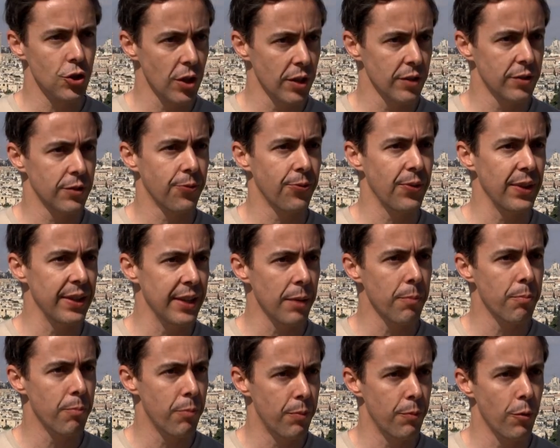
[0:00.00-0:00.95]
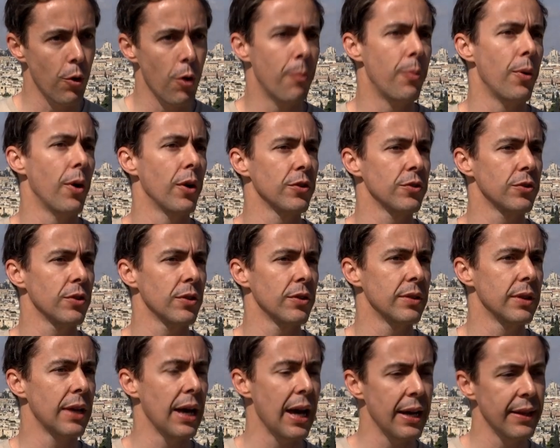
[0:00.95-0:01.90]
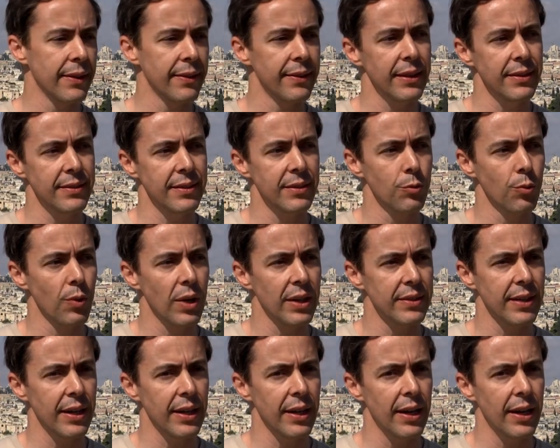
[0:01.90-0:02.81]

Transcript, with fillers: just feeding a person, and this is what I